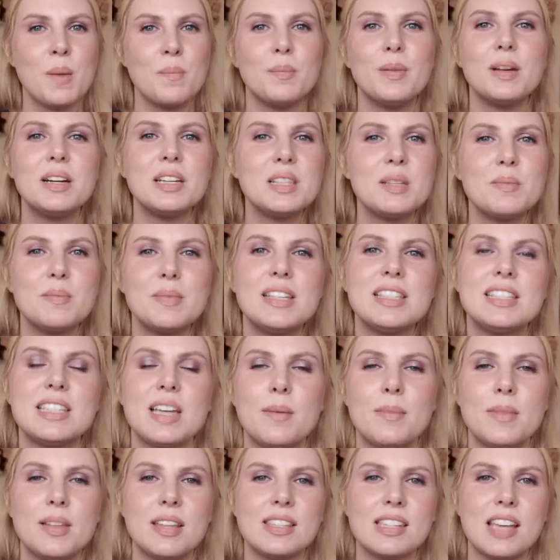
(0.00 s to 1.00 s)
but in the
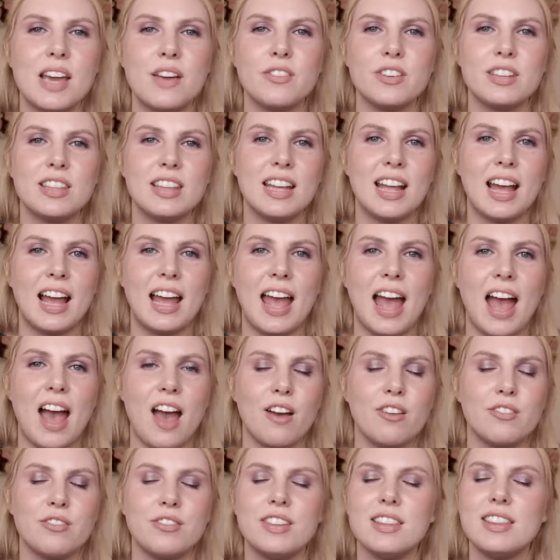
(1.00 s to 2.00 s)
meantime, that's everything I
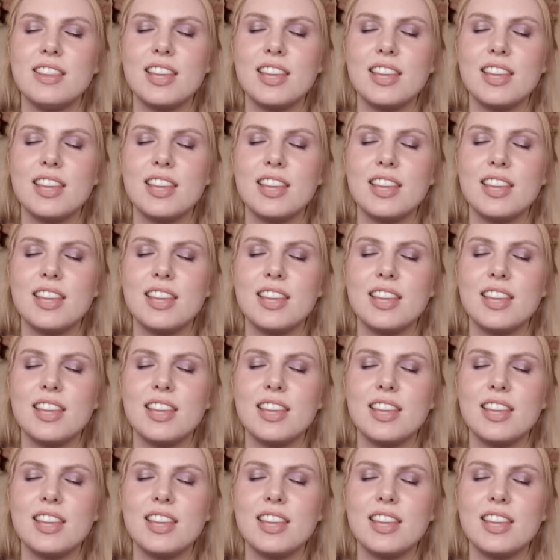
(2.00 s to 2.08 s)
have.